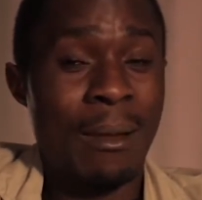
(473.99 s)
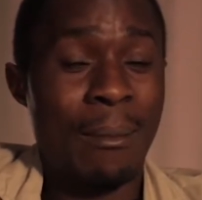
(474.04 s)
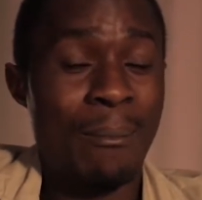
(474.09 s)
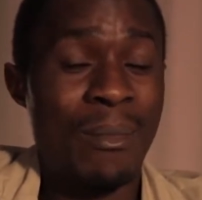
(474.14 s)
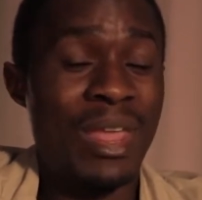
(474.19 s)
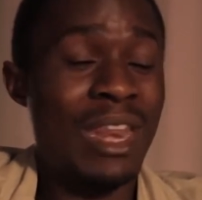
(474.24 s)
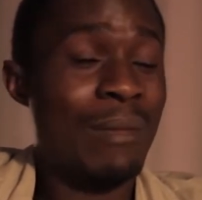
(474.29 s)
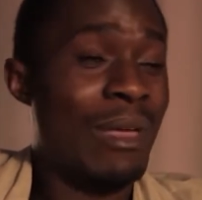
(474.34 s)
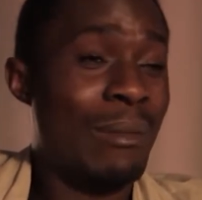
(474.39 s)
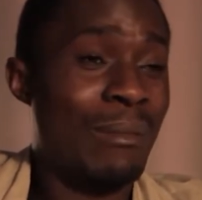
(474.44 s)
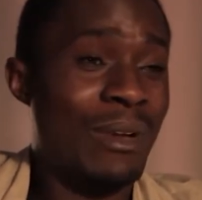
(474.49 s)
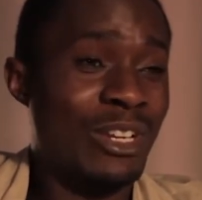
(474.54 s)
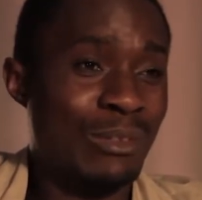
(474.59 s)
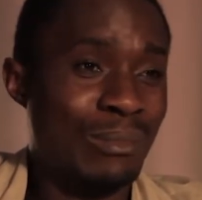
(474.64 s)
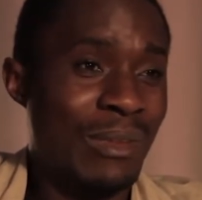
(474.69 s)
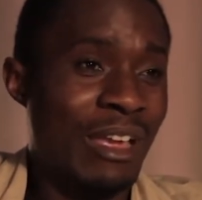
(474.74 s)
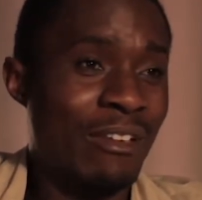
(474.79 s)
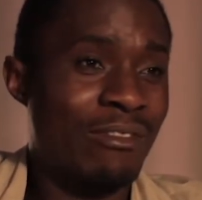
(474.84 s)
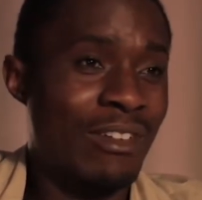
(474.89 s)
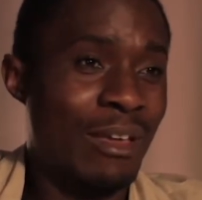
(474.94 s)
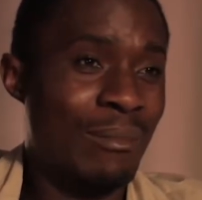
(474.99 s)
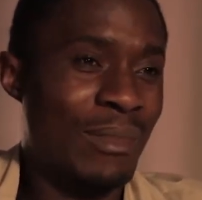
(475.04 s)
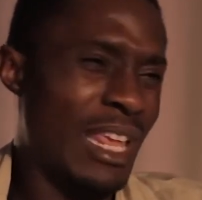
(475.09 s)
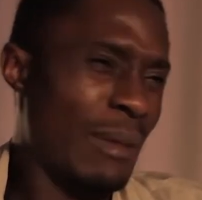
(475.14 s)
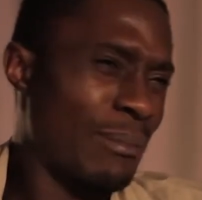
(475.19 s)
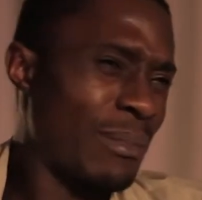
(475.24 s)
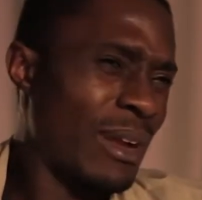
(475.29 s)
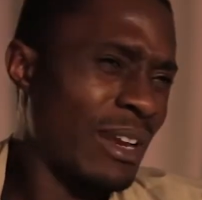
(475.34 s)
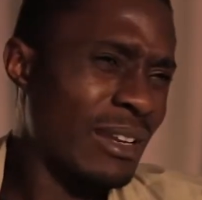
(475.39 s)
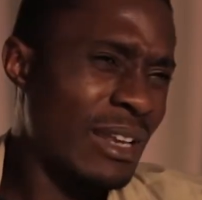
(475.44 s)
many members of my family,
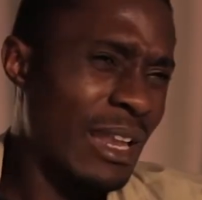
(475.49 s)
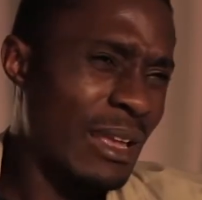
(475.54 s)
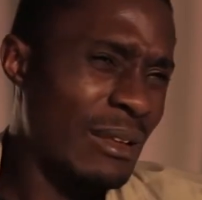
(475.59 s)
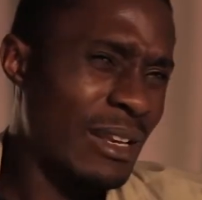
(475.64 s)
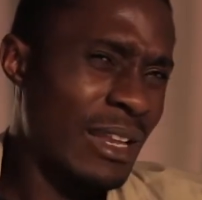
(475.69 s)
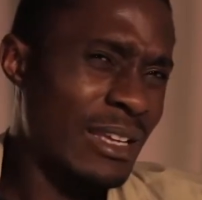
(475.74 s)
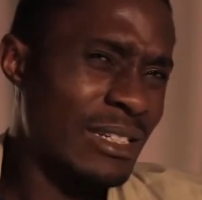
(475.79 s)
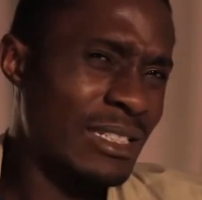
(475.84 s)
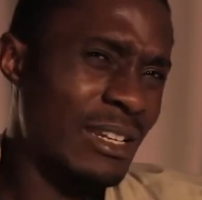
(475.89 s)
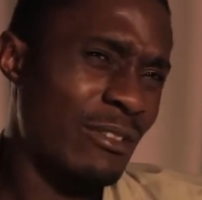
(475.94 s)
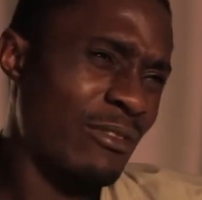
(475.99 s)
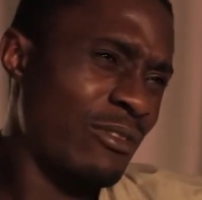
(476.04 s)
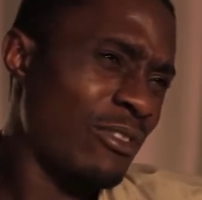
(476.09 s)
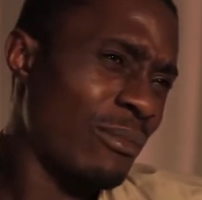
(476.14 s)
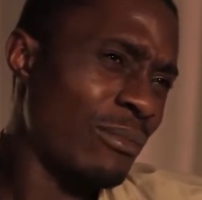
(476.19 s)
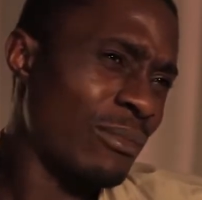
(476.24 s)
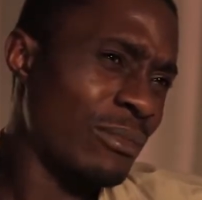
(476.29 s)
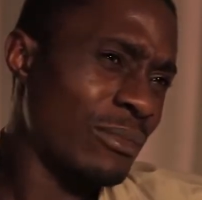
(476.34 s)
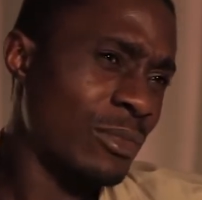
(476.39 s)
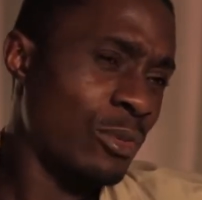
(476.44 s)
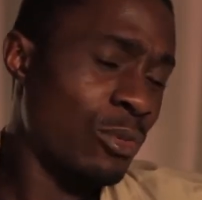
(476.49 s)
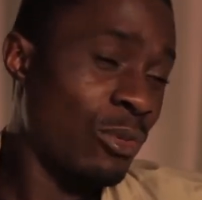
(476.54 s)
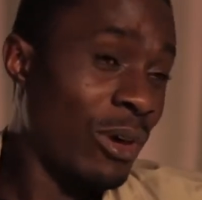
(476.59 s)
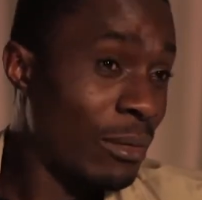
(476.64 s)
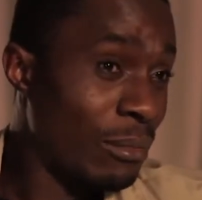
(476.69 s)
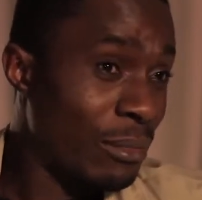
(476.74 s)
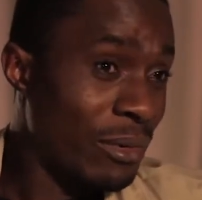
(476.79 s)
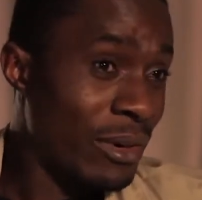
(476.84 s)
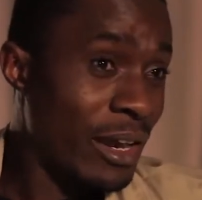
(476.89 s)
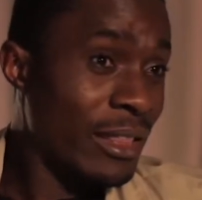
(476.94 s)
apart, let's say from
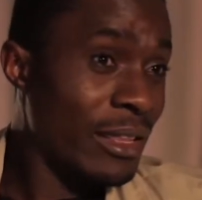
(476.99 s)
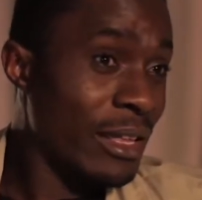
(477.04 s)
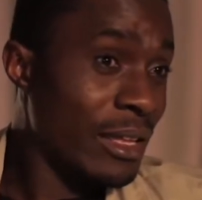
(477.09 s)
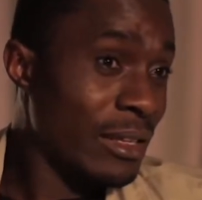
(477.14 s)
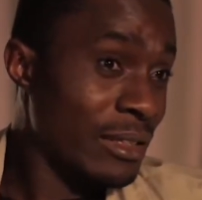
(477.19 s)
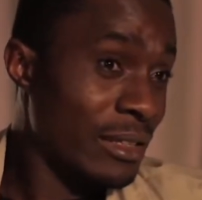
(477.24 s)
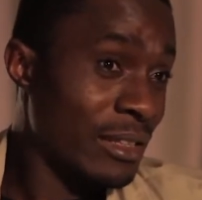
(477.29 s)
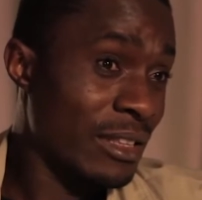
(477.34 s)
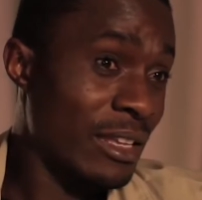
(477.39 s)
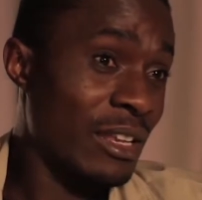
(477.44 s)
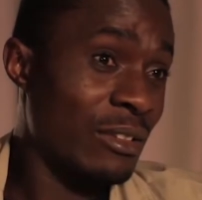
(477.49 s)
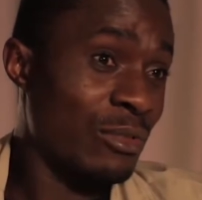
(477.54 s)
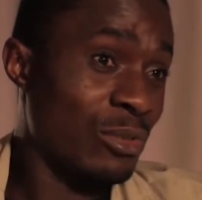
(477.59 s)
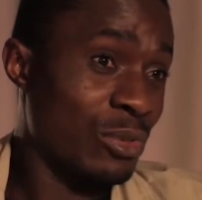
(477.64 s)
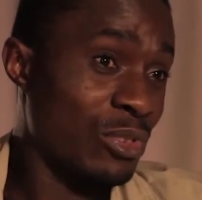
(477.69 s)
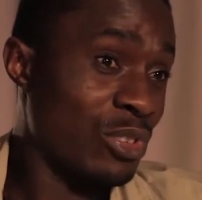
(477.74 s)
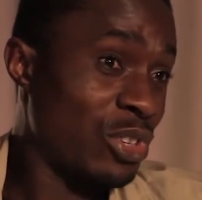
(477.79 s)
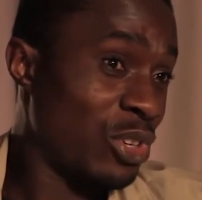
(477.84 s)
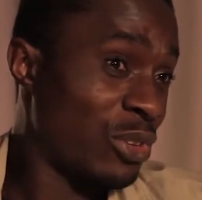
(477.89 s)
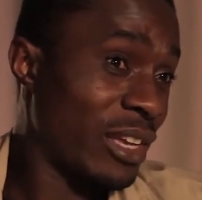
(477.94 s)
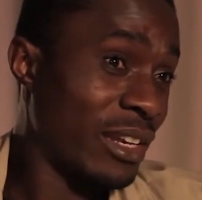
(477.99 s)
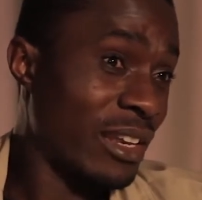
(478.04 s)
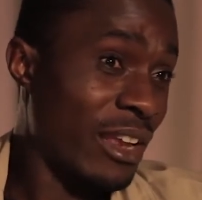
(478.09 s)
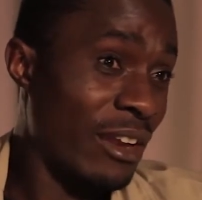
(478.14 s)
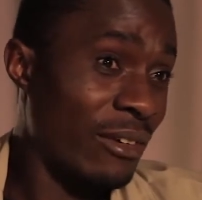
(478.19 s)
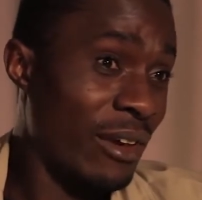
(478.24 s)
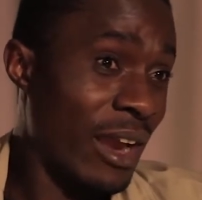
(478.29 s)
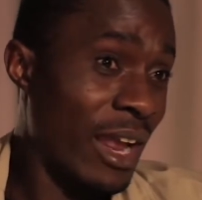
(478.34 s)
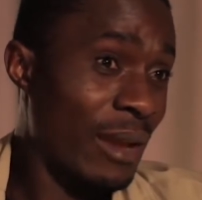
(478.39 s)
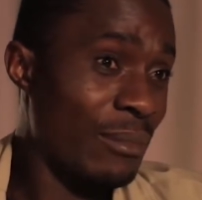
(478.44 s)
one brother, who knew that I
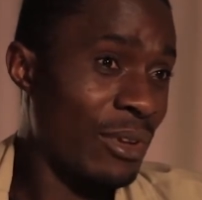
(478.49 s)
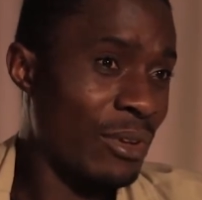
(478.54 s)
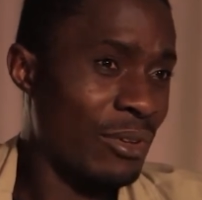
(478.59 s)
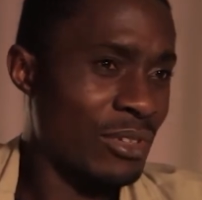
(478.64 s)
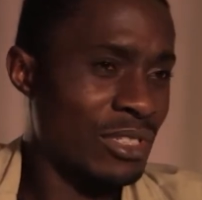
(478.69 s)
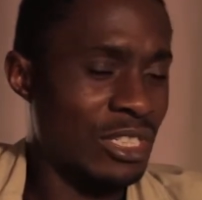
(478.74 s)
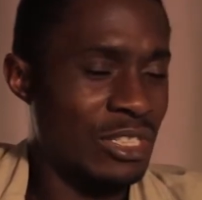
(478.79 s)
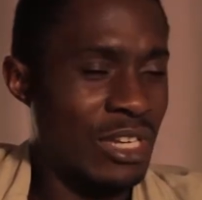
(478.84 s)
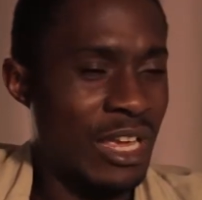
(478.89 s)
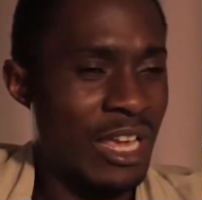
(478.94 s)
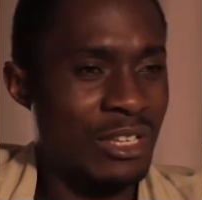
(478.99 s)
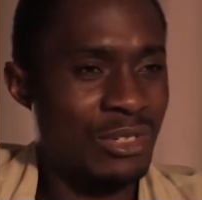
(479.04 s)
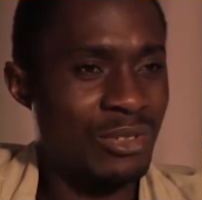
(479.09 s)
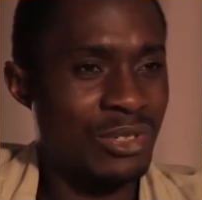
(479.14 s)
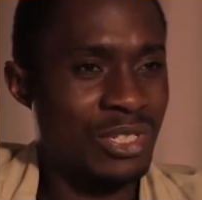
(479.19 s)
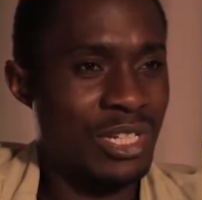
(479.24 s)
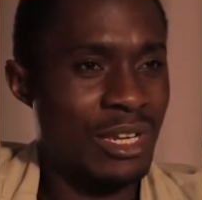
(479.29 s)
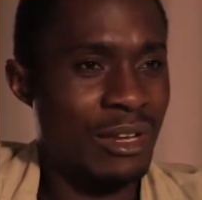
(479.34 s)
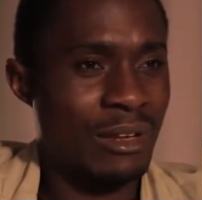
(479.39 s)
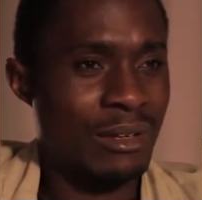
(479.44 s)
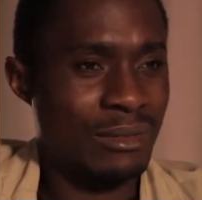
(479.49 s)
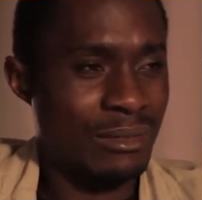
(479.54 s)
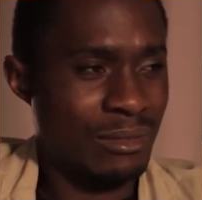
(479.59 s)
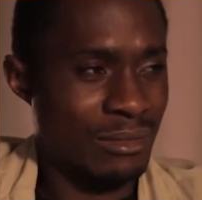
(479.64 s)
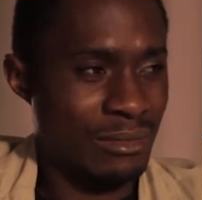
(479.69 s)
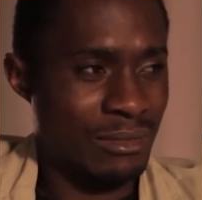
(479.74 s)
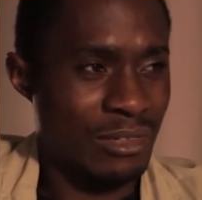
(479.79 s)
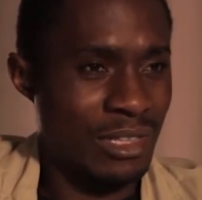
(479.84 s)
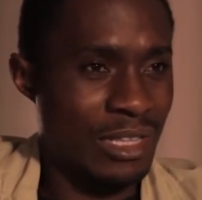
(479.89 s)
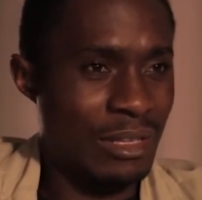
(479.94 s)
write because I used to share
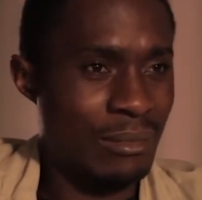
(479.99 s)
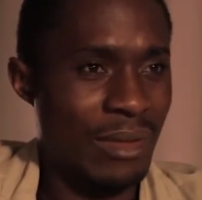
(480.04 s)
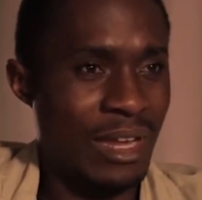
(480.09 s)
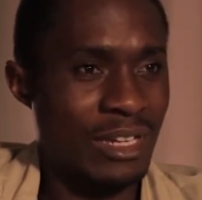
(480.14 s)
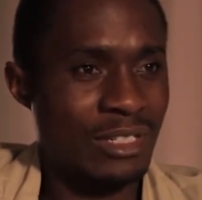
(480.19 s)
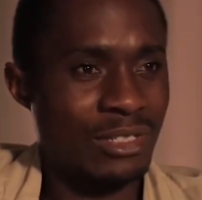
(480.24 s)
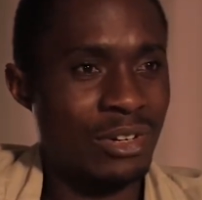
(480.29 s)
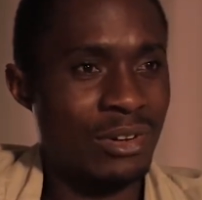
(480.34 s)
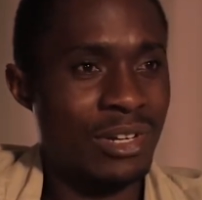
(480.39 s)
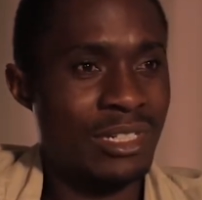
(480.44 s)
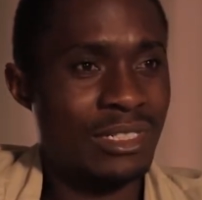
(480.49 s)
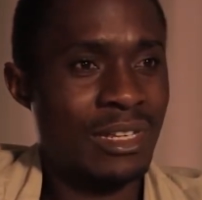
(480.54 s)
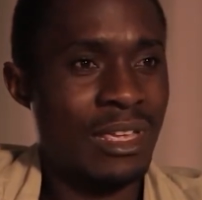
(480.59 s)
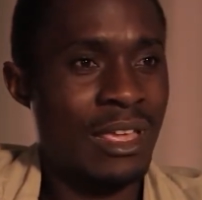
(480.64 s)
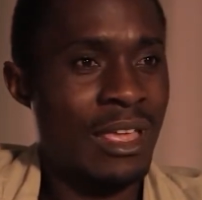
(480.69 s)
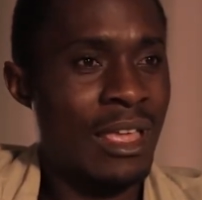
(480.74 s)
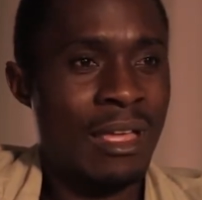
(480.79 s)
with him my stories.